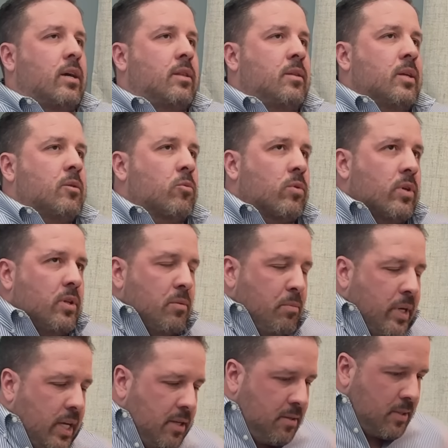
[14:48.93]
I think one of the
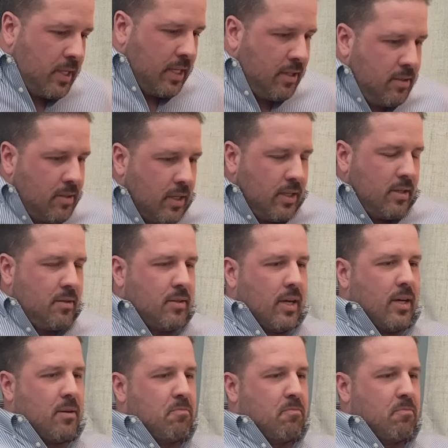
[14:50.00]
biggest things is